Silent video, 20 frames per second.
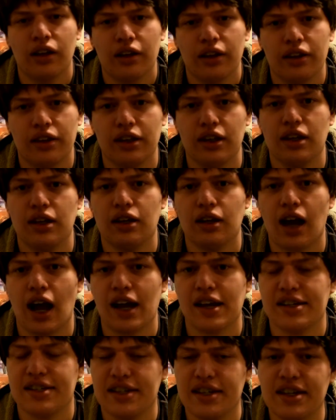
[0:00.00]
the
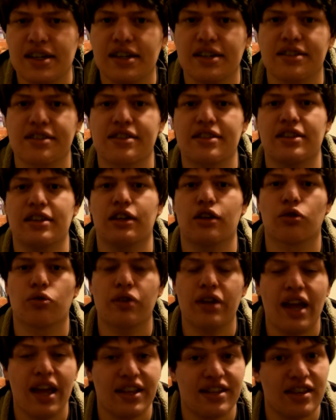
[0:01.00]
ideas, the
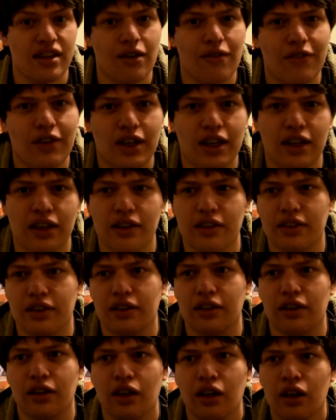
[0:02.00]
creativity,
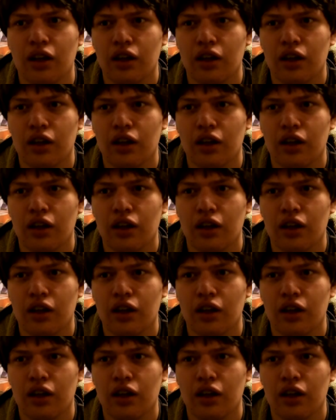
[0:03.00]
the